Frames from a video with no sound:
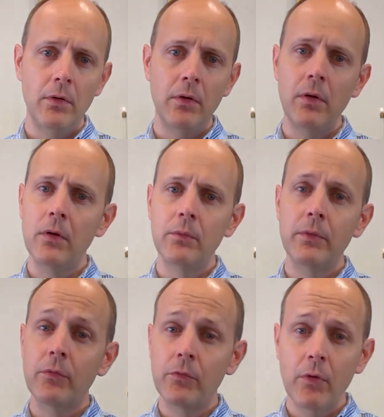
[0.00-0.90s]
along
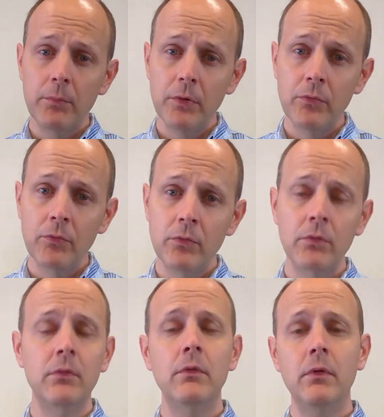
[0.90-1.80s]
with the psalmist
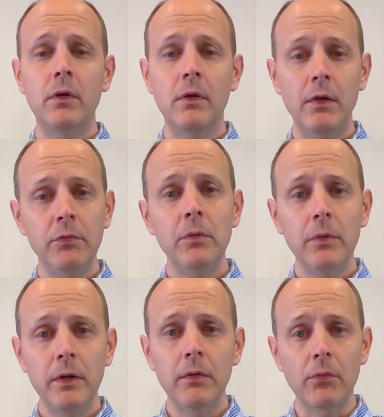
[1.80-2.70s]
and
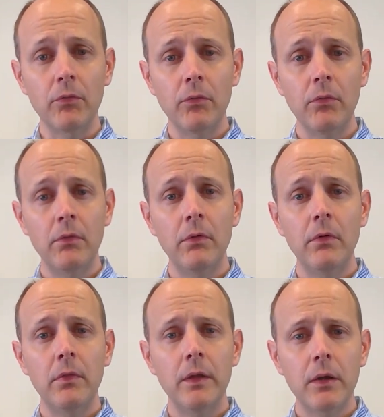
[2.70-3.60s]
everyone else,
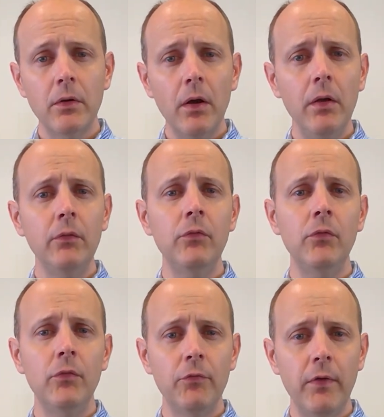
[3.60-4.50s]
that
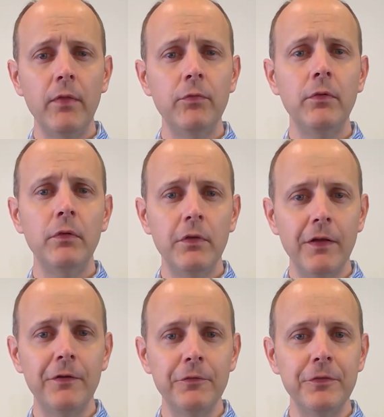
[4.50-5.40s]
God's faithful
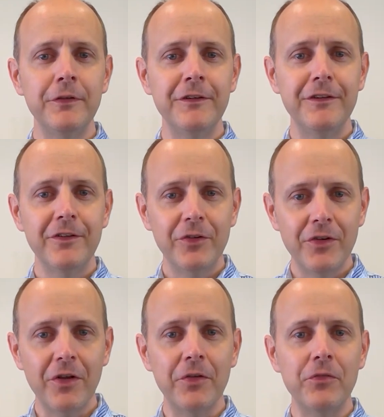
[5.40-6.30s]
love
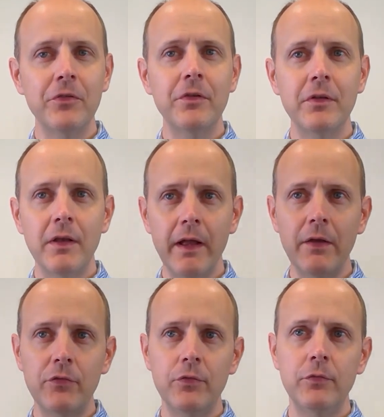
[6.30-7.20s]
does
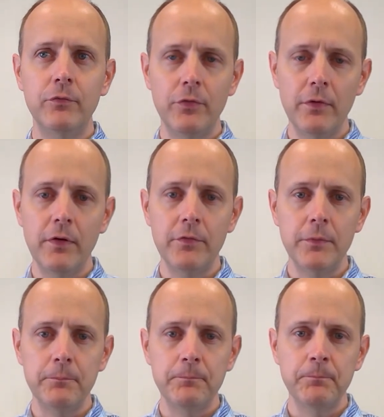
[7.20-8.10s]
last
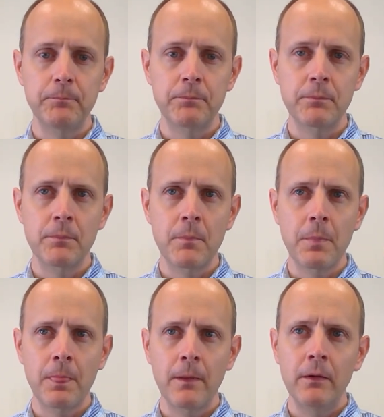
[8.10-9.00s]
forever?
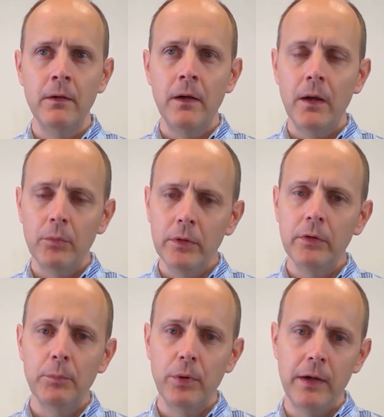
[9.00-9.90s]
I want
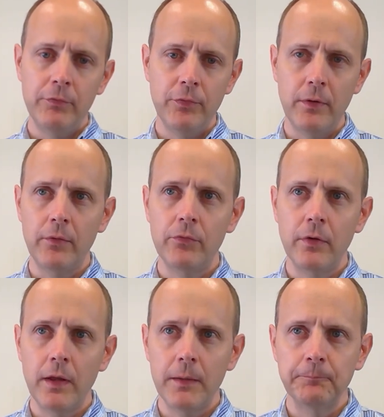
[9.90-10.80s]
to pray for us
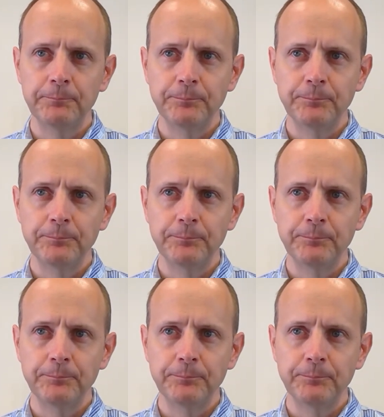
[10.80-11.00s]
today